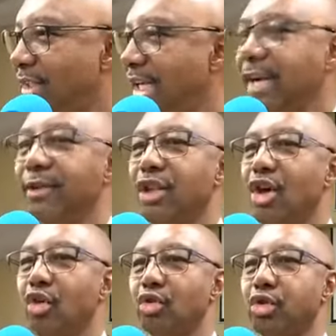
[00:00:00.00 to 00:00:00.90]
Even
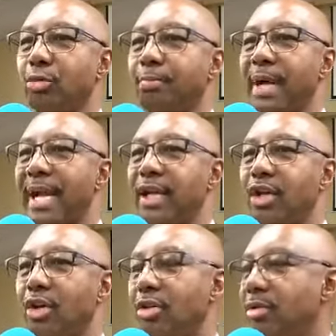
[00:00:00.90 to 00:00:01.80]
those who pay
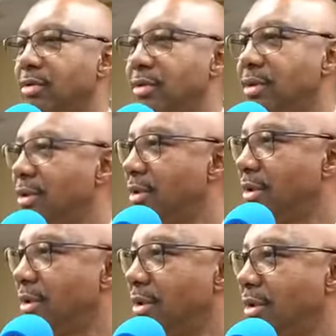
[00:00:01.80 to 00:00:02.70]
your,
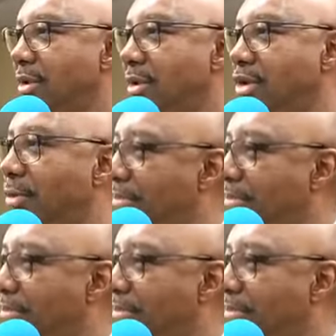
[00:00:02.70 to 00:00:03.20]
your